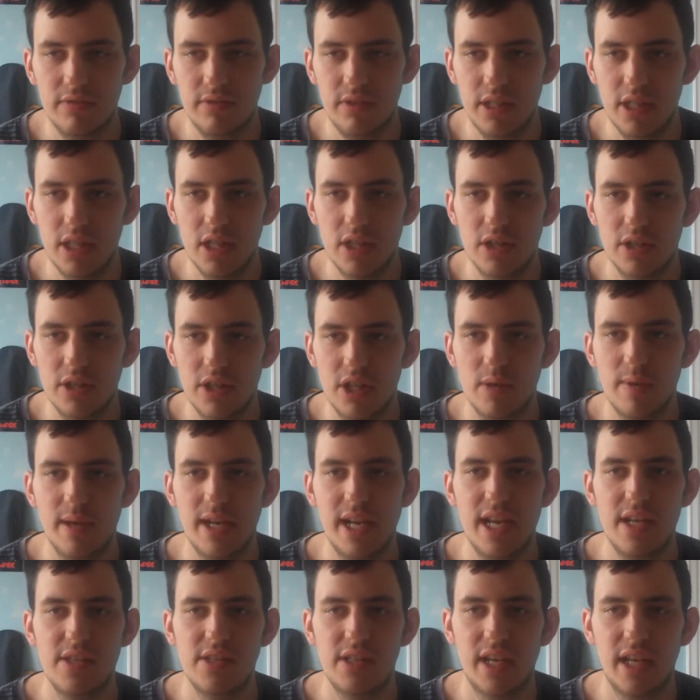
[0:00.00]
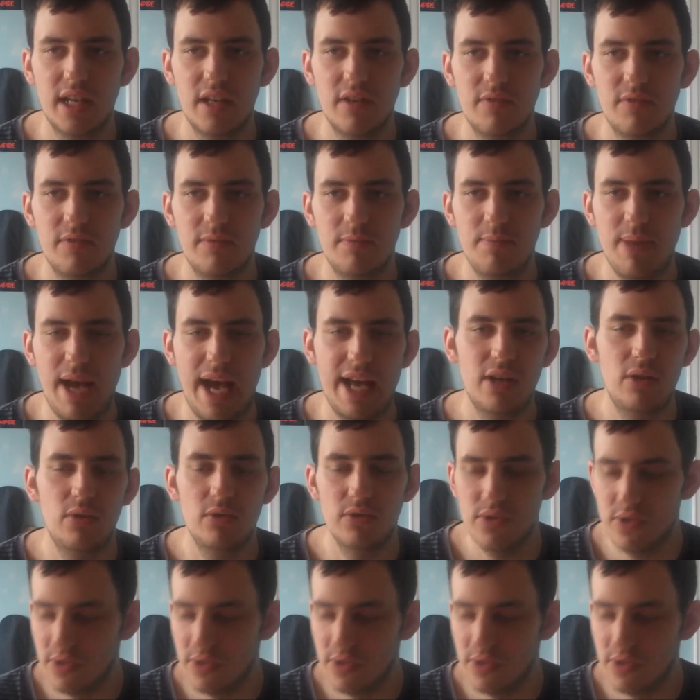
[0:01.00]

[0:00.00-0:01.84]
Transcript: you know, Q&As and kind of panels